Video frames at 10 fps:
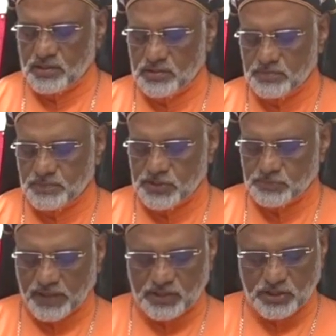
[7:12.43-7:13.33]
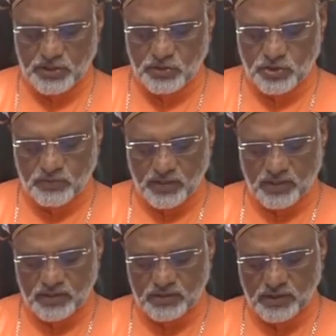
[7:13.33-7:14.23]
perspectives were
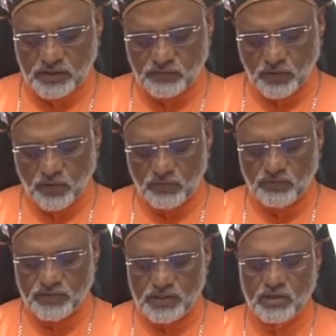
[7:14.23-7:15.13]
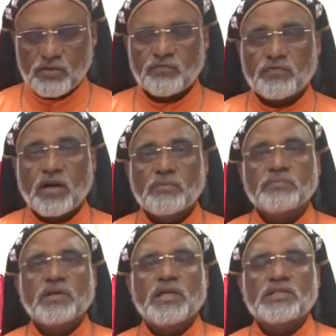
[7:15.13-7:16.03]
evolved from
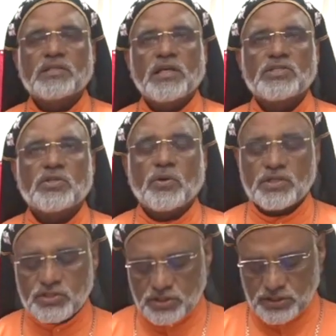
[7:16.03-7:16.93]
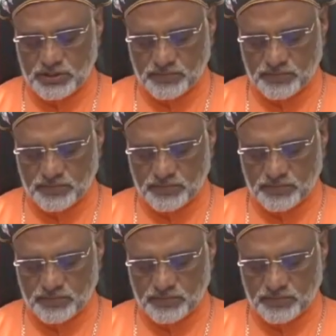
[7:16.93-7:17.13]
his historicity.